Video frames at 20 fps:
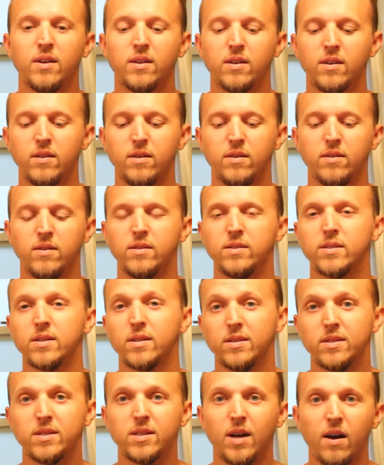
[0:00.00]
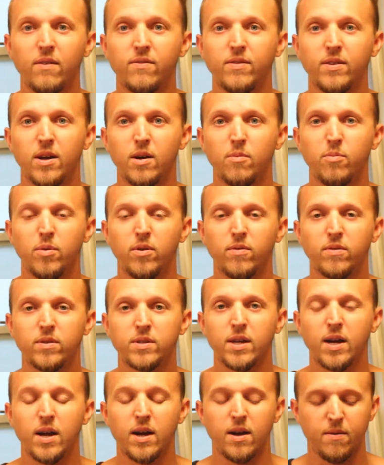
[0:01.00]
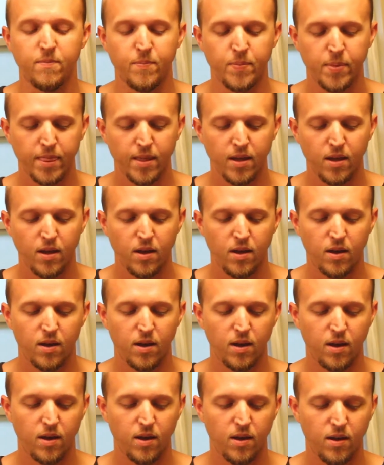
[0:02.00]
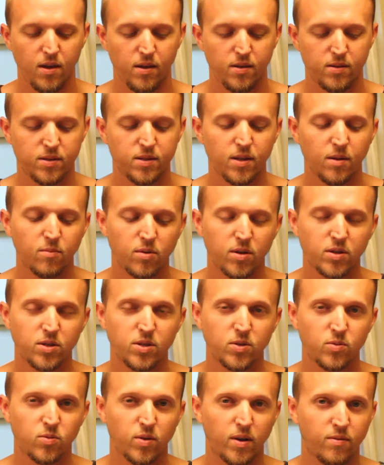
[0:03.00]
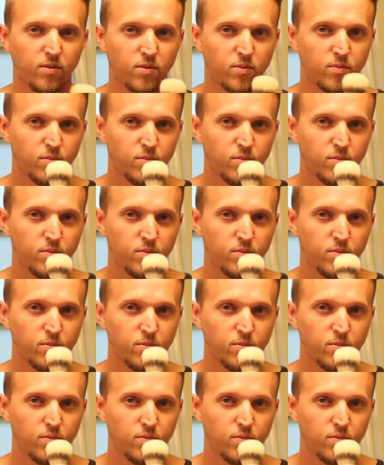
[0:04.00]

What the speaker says: and it's going to soften up over time. And some brushes will have